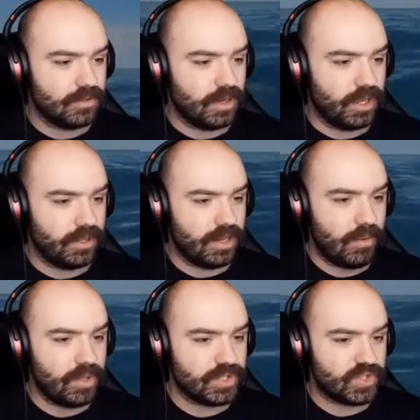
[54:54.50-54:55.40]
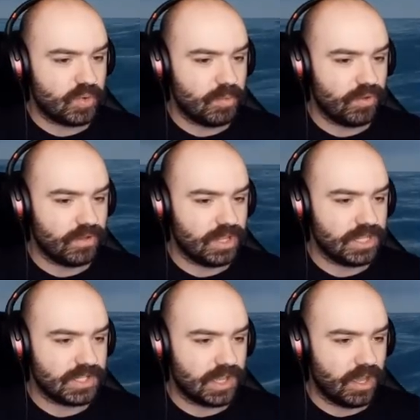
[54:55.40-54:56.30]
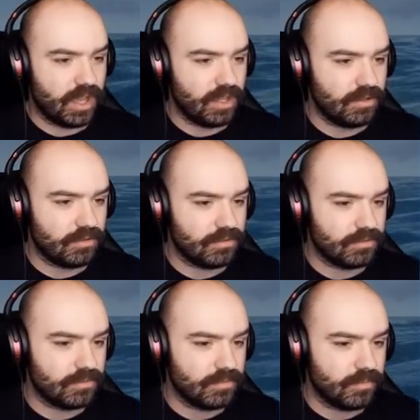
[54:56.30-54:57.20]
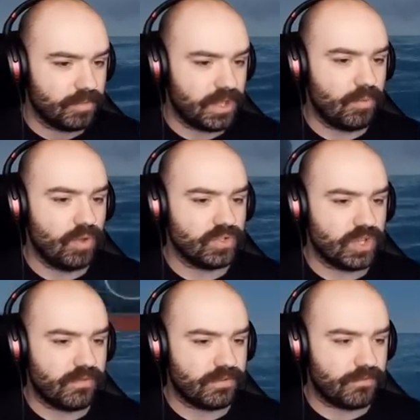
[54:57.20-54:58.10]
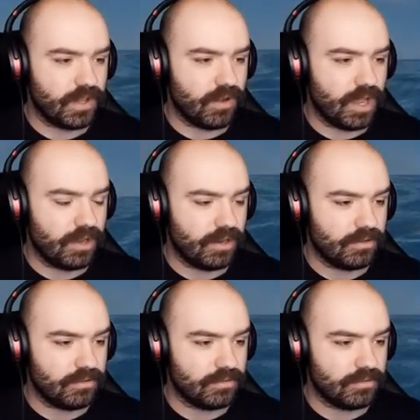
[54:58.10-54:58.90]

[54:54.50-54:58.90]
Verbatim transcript: All right, now we're going to swim over to this guy. But then we also have to figure out